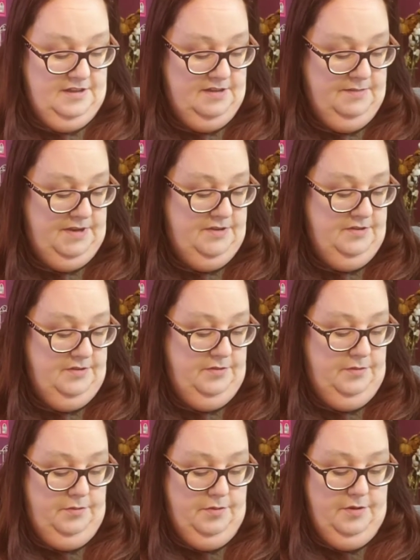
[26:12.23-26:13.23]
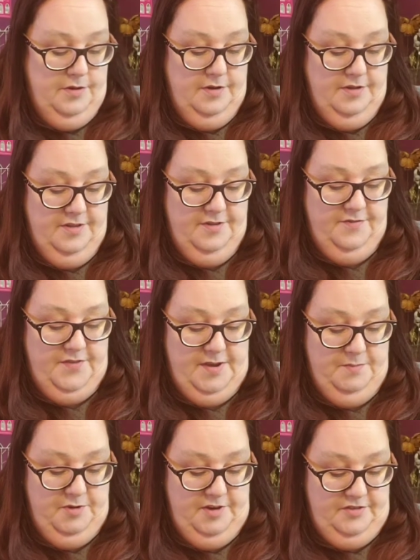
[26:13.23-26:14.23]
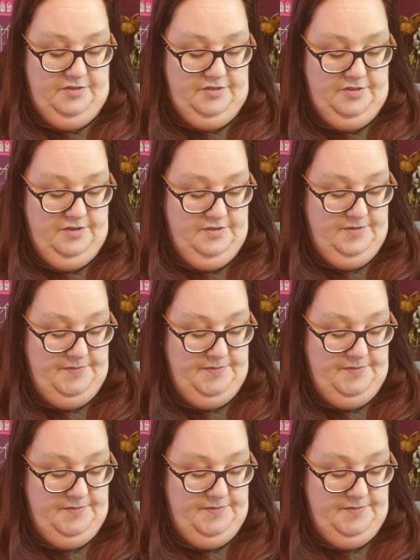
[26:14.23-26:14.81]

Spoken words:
let me do the fabrics.